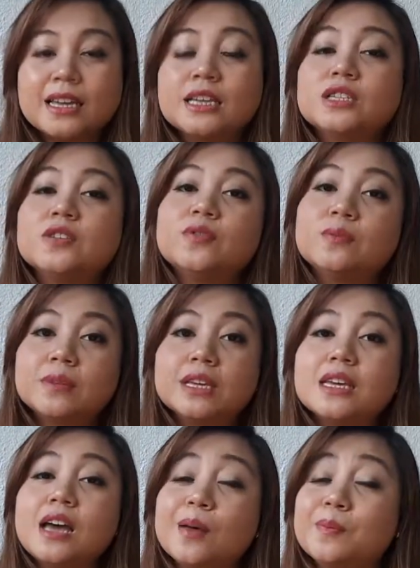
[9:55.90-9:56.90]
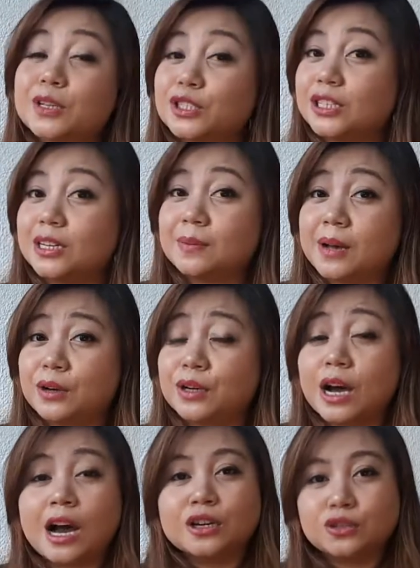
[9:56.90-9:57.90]
So for me, I budgeted about
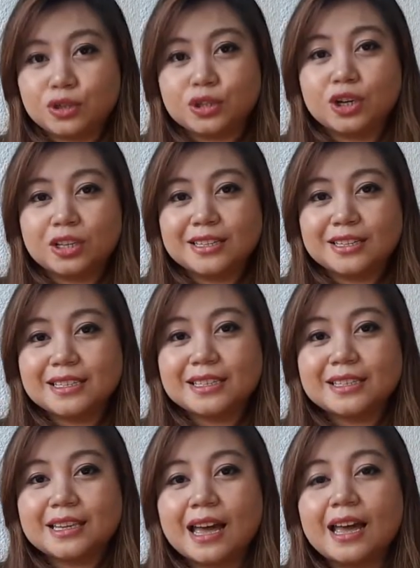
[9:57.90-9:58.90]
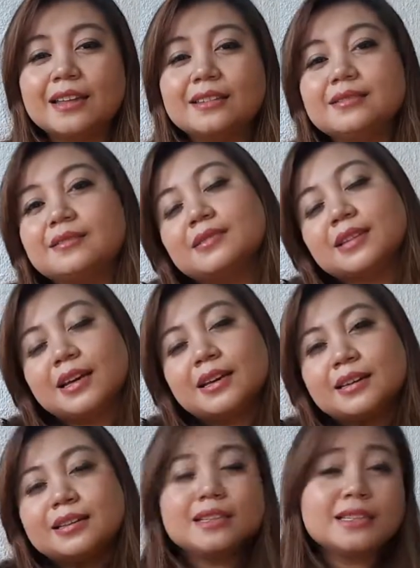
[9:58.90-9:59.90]
$100
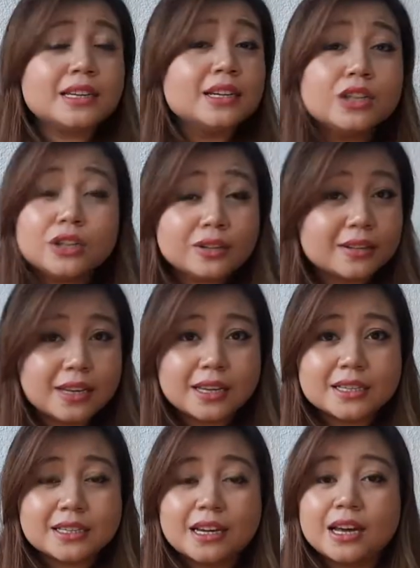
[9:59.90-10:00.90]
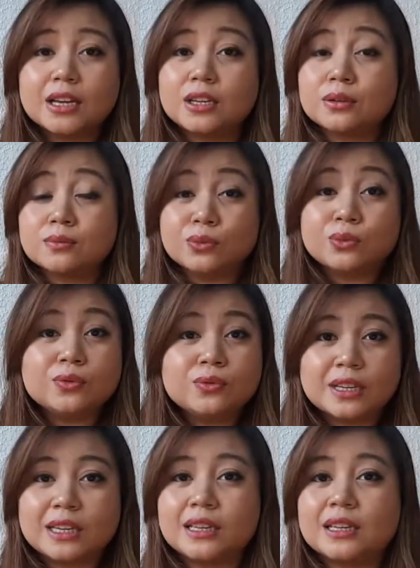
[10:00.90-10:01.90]
and this can include things like
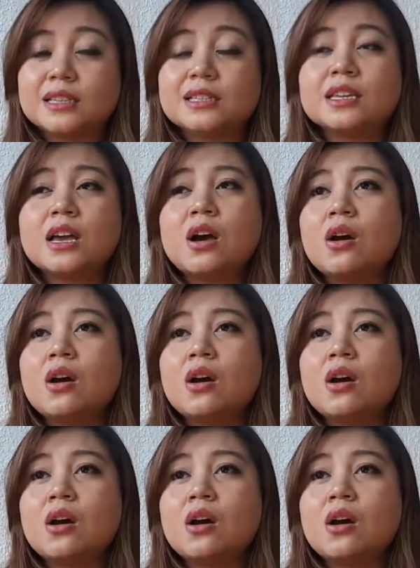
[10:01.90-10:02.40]
movies